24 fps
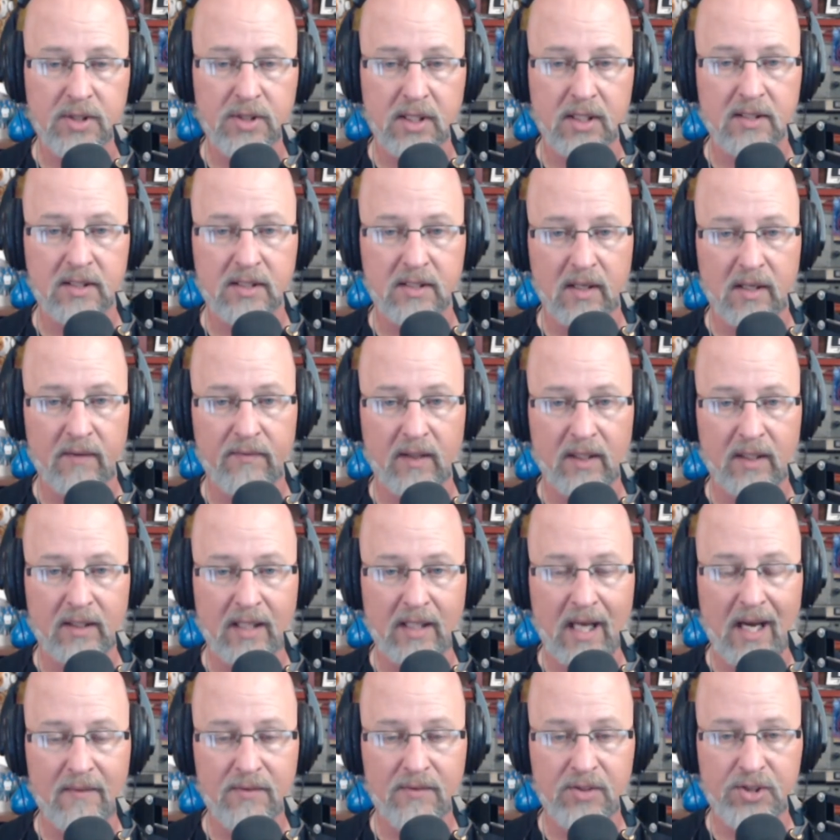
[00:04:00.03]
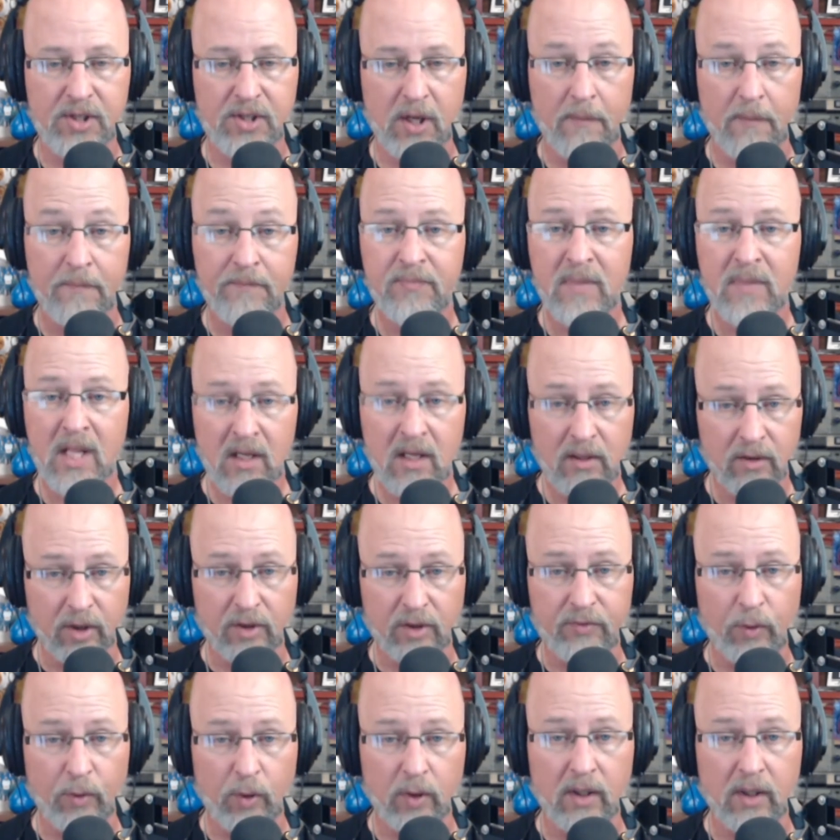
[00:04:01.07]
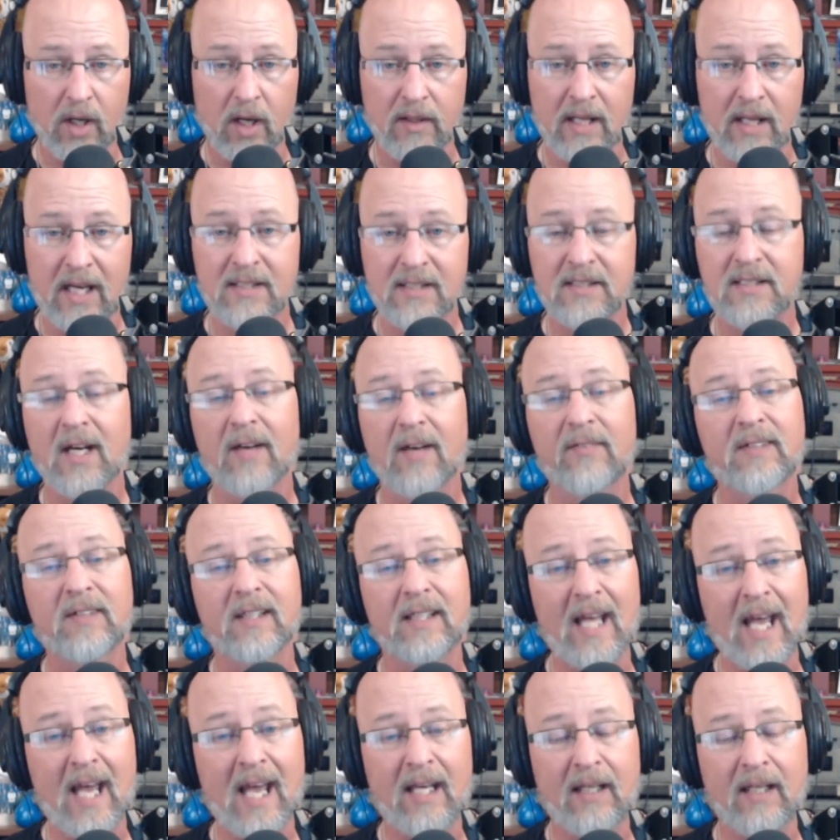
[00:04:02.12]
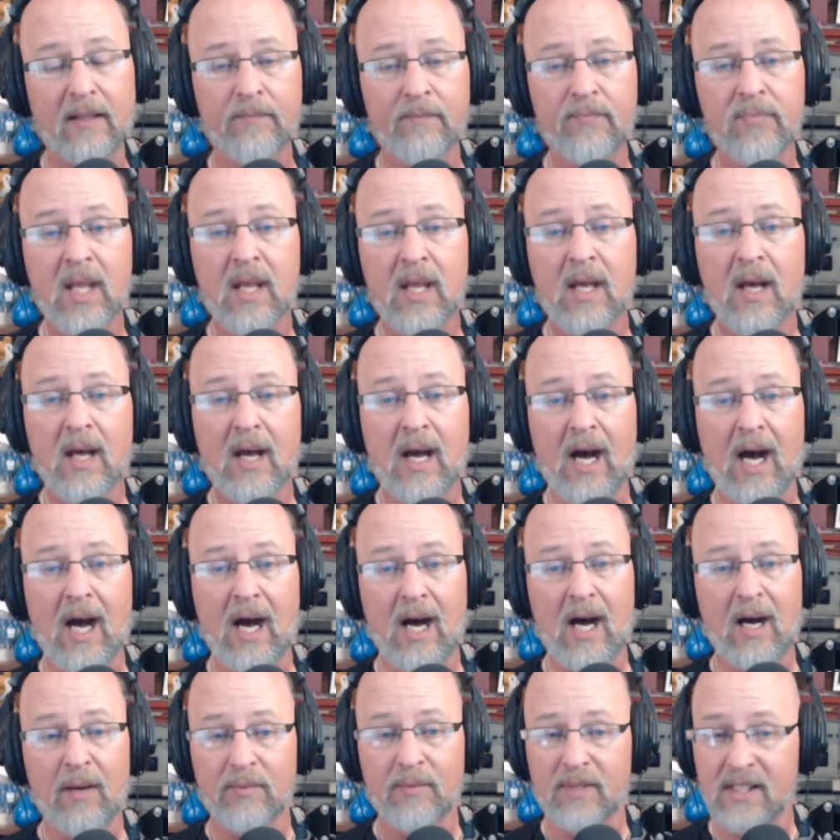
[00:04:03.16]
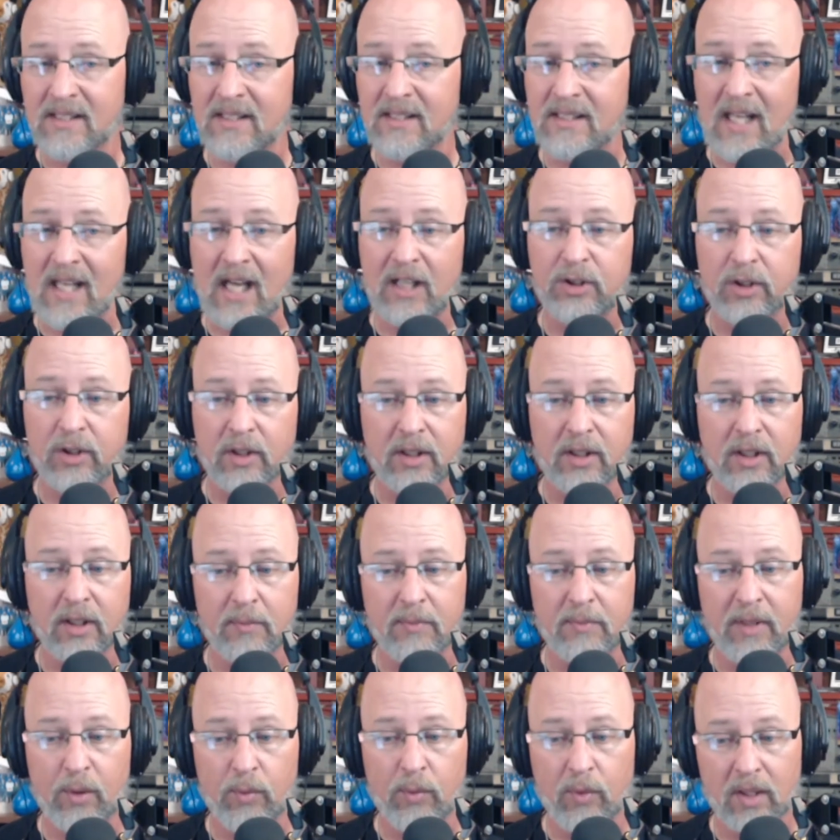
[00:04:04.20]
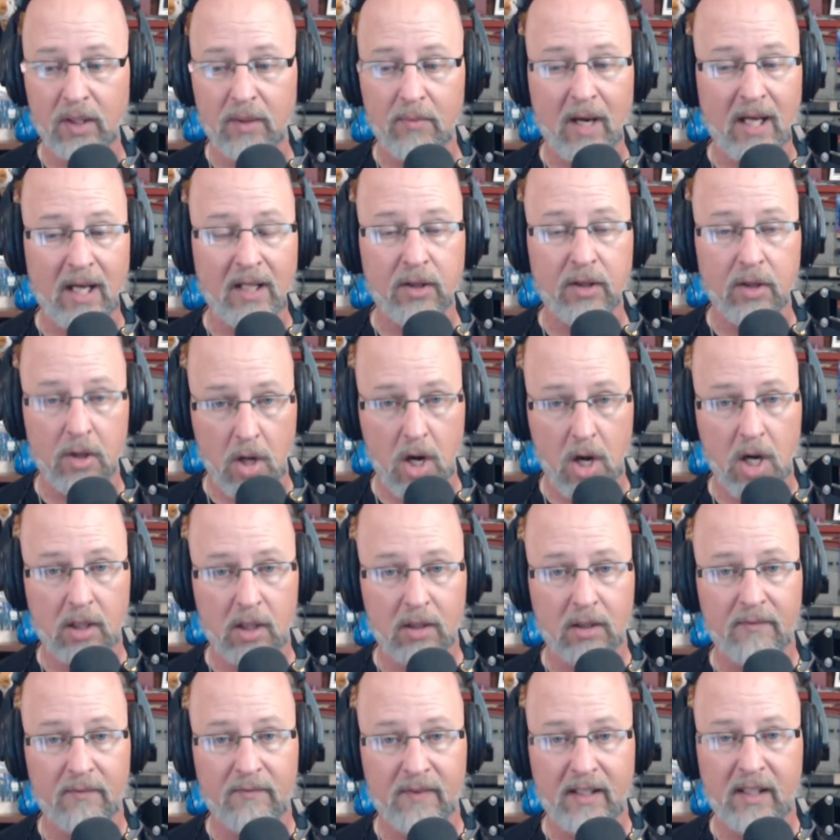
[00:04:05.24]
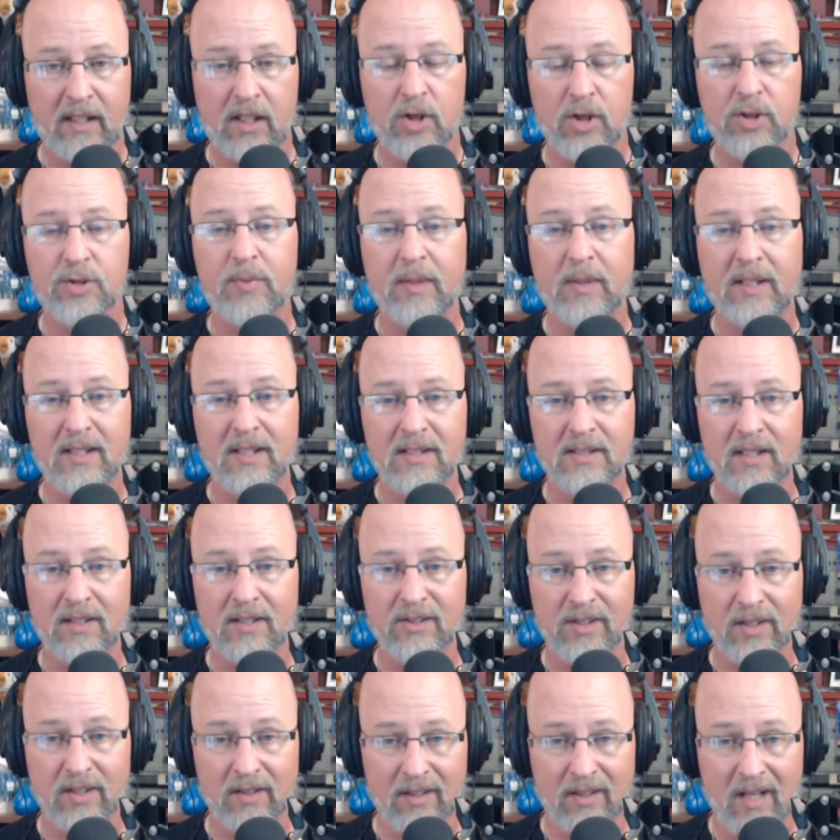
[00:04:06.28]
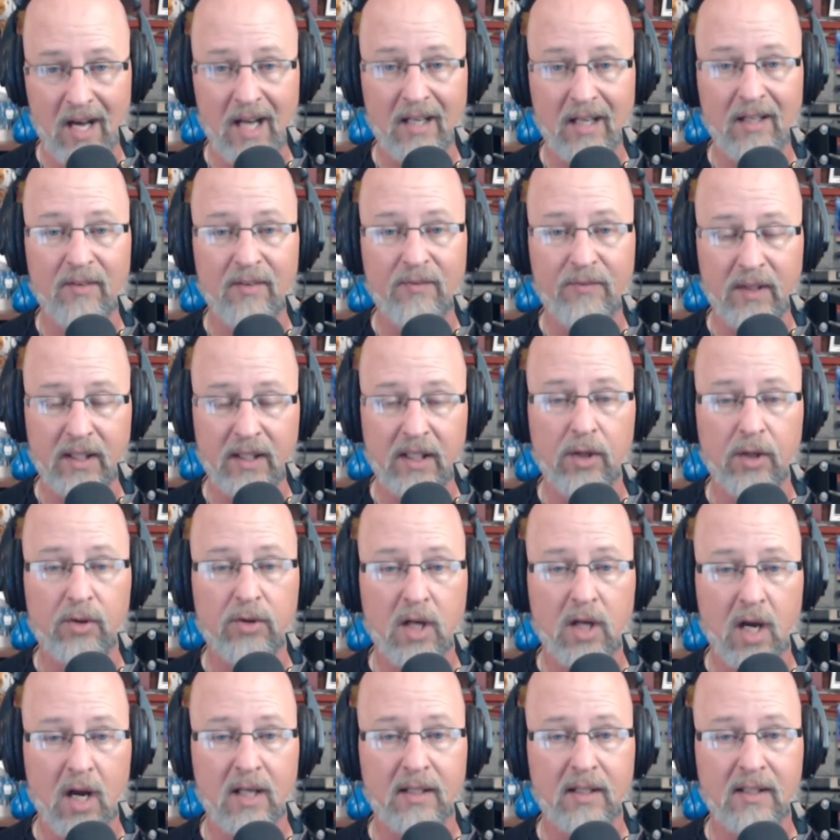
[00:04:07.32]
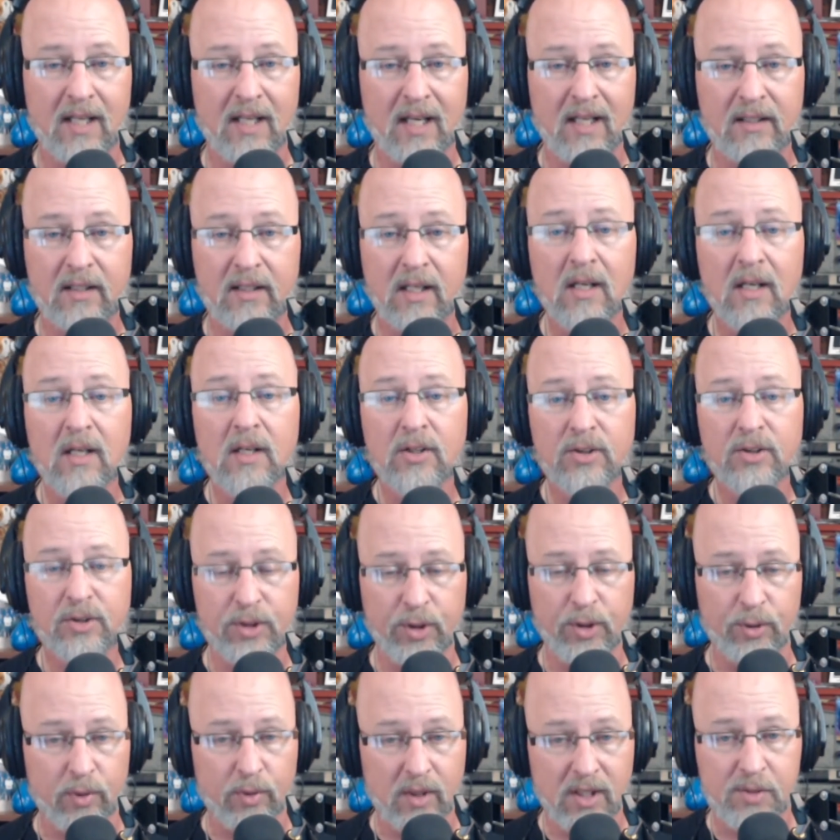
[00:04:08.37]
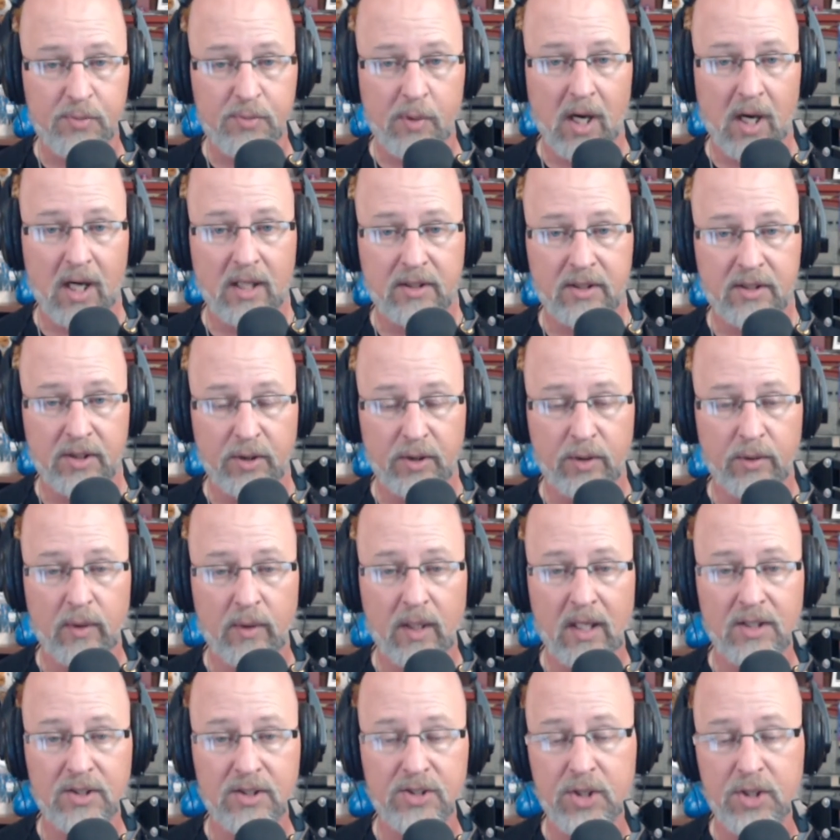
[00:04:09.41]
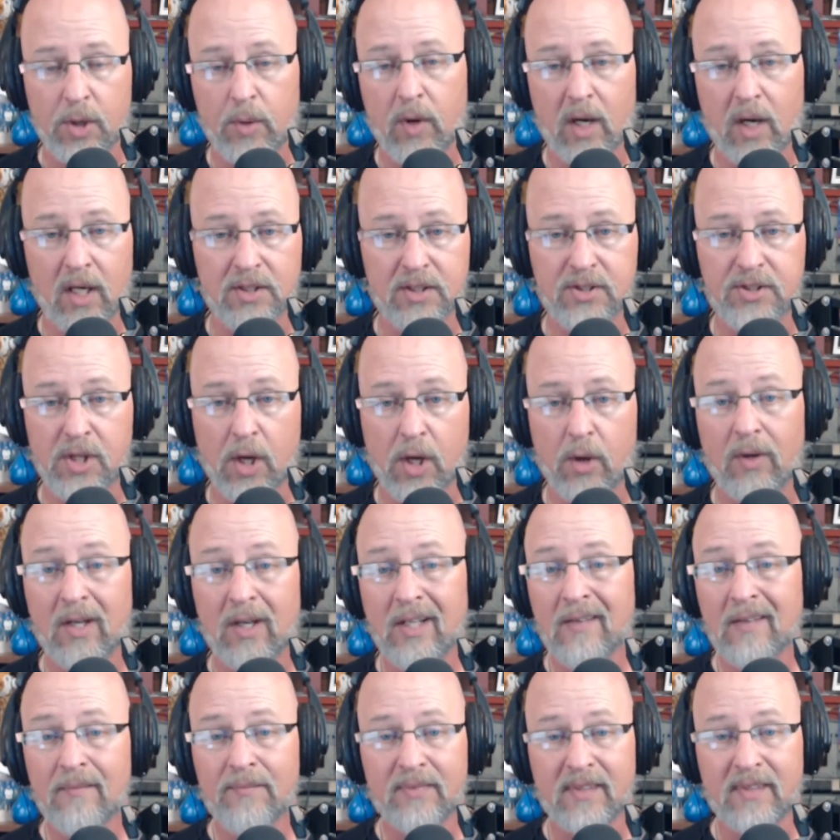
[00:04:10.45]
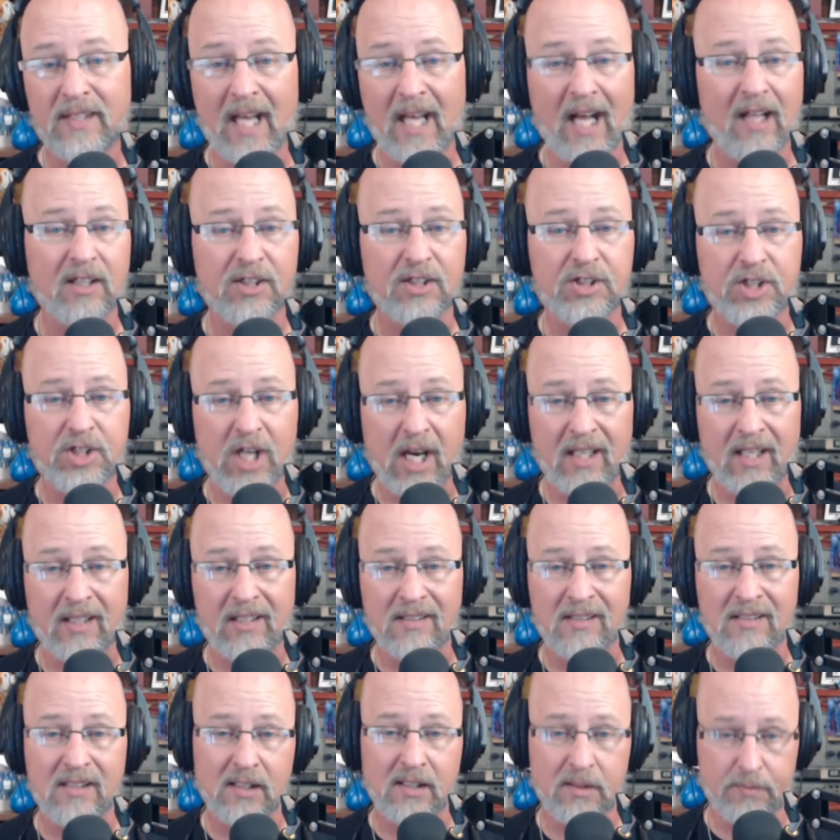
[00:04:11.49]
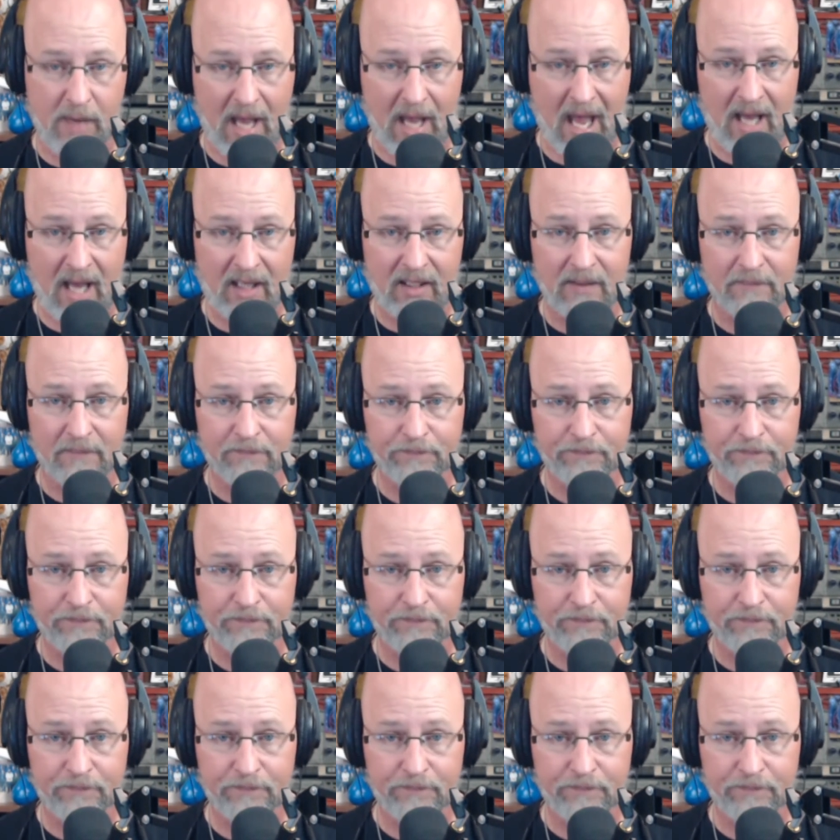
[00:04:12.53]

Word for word: and stuff like that. So, look forward to all that stuff today. Um, this is actually going to be one of my longer videos because there's a lot of video content to respond to and so on. So Dallas Jenkins is back.